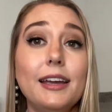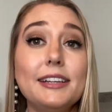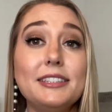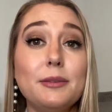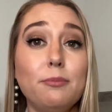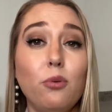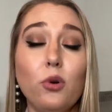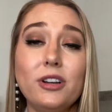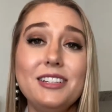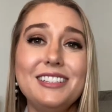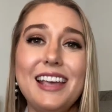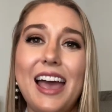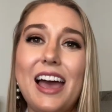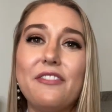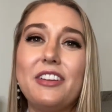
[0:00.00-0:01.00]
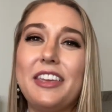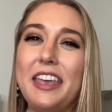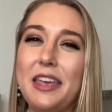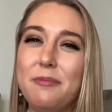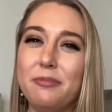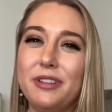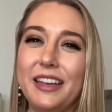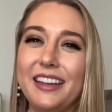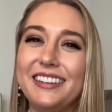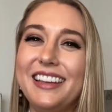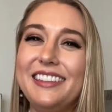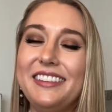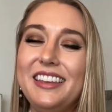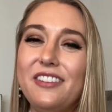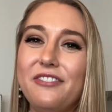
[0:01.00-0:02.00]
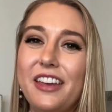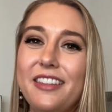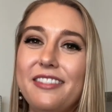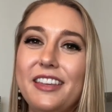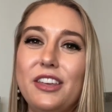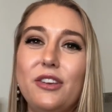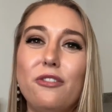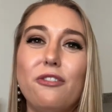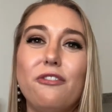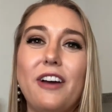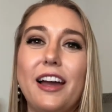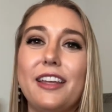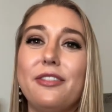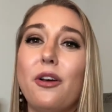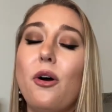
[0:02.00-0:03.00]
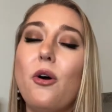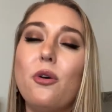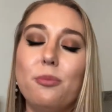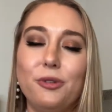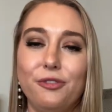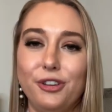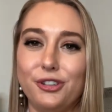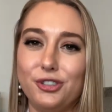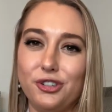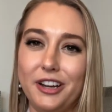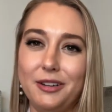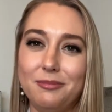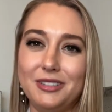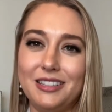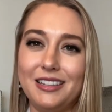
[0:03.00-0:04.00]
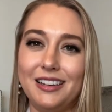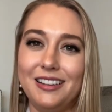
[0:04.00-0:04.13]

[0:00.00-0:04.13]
It's important to have a game plan in the event that you find the home of your dreams.